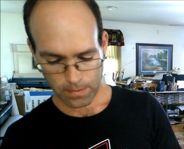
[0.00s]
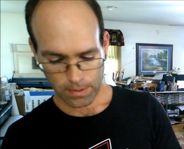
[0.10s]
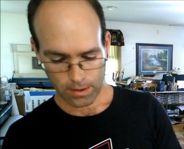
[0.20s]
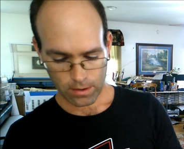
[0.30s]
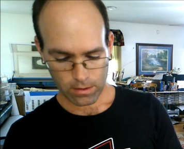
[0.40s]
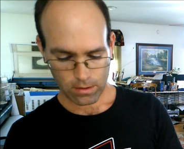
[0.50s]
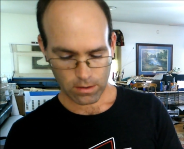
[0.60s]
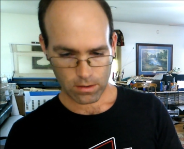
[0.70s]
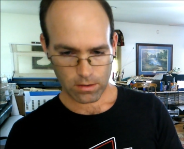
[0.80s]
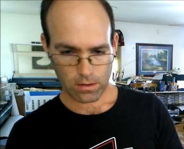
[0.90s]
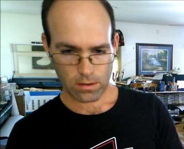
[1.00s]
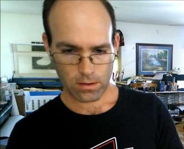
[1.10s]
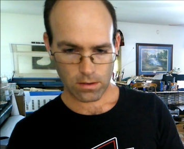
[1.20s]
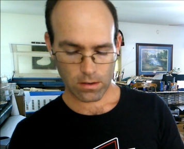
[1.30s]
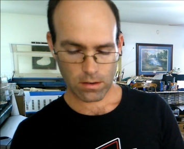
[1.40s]

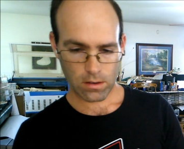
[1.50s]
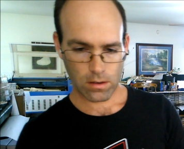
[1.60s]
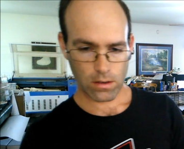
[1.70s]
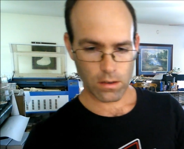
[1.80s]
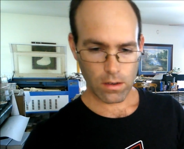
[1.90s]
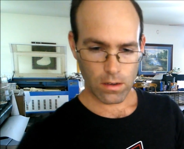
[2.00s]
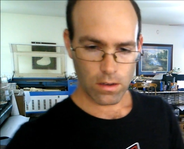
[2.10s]
[no speech]